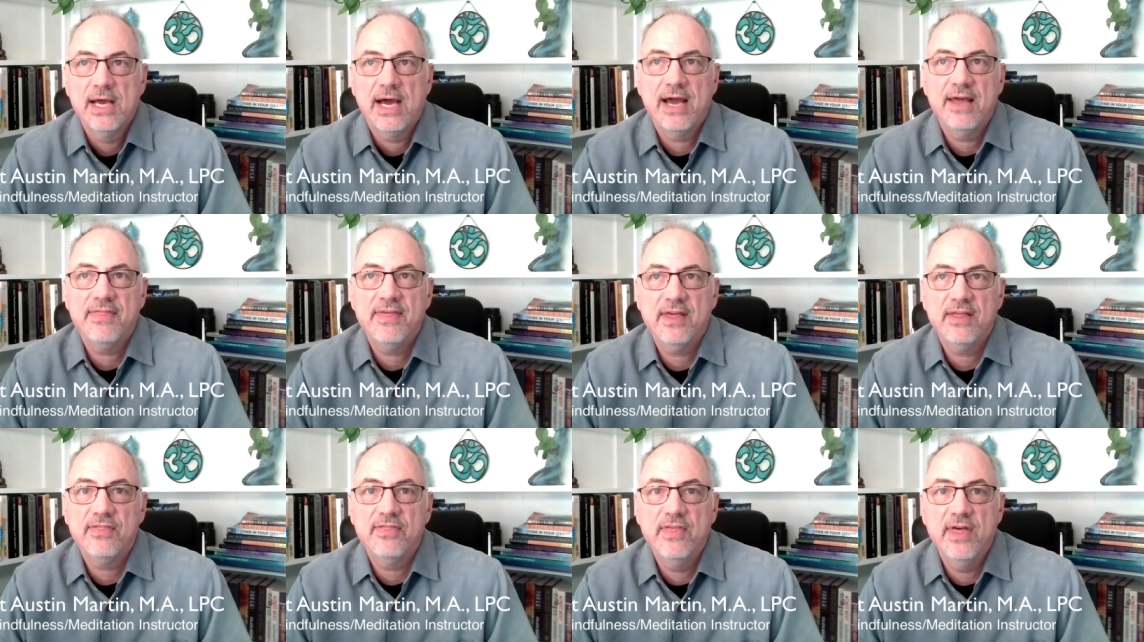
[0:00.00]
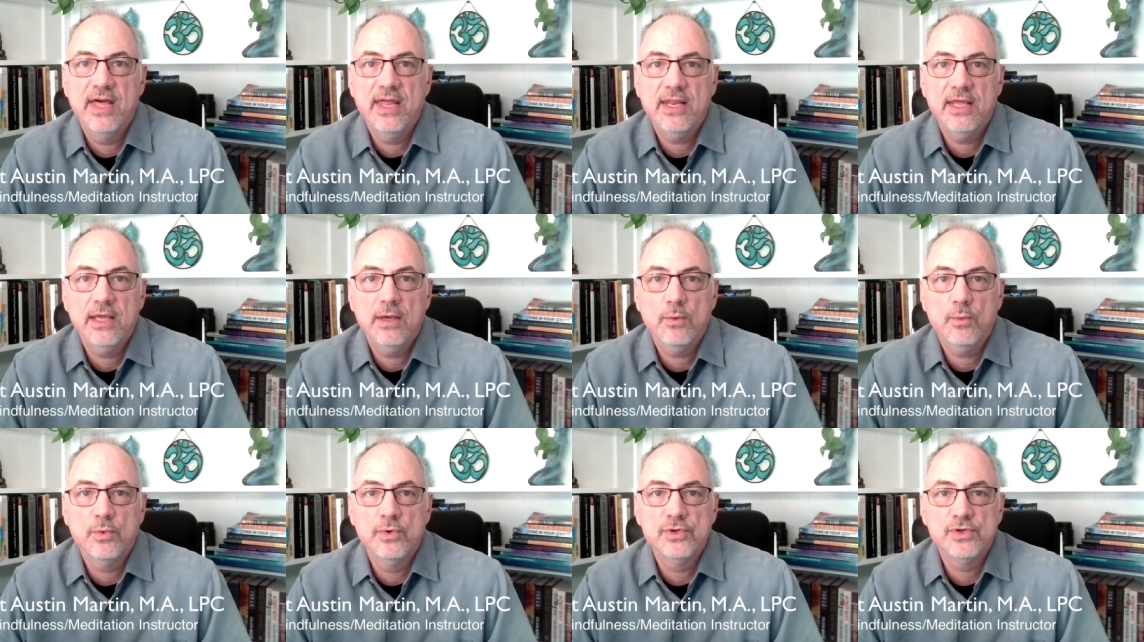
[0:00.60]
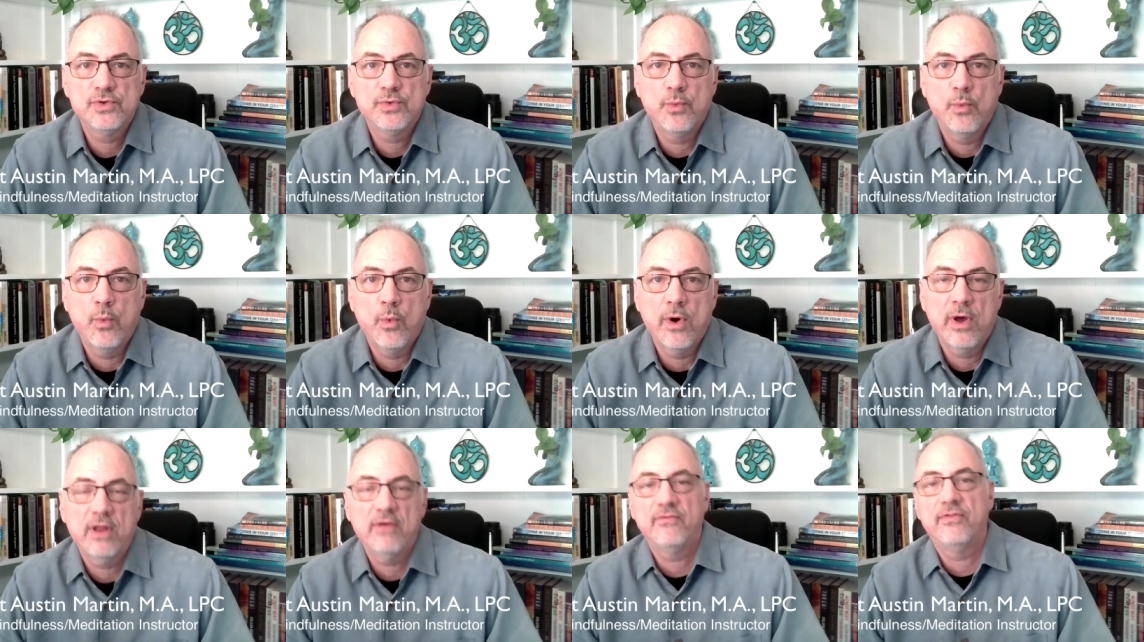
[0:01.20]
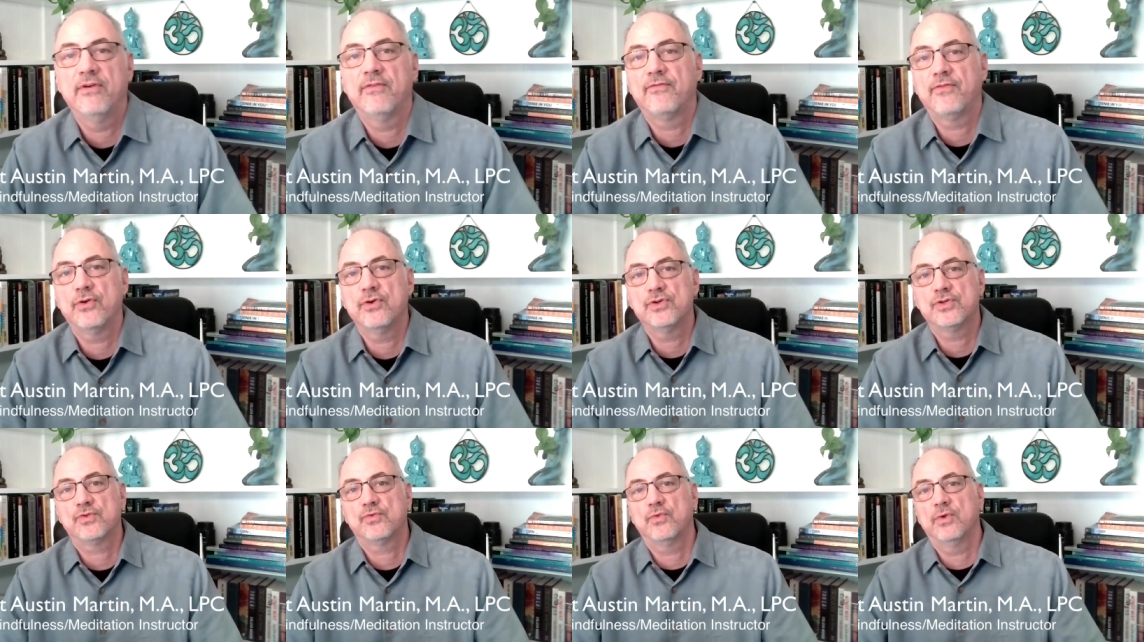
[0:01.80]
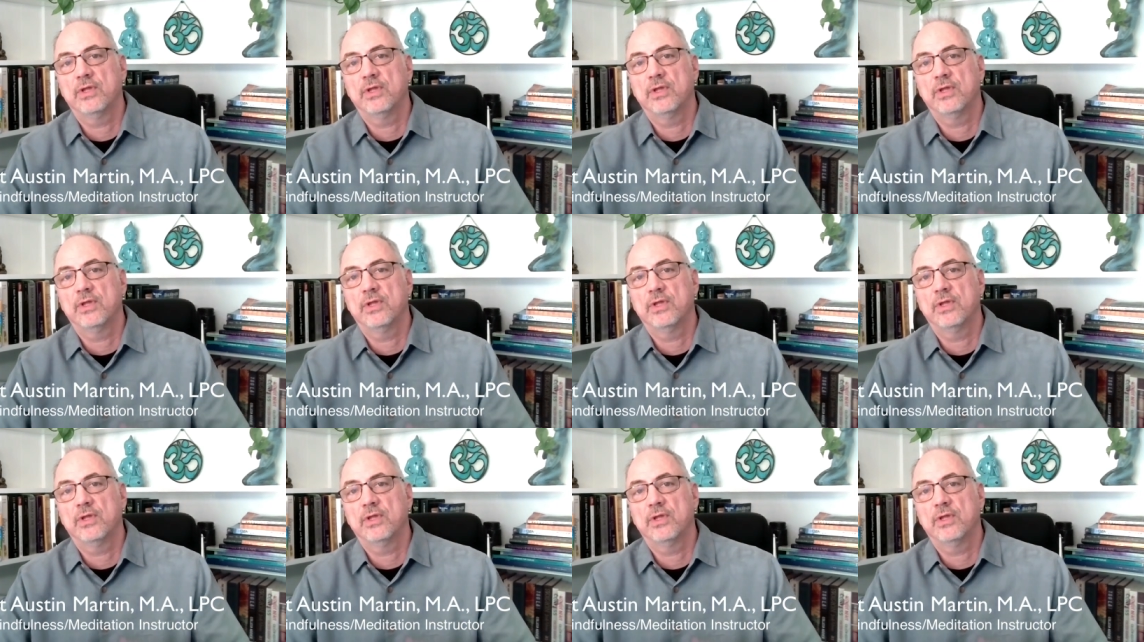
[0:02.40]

I think that it was one of the first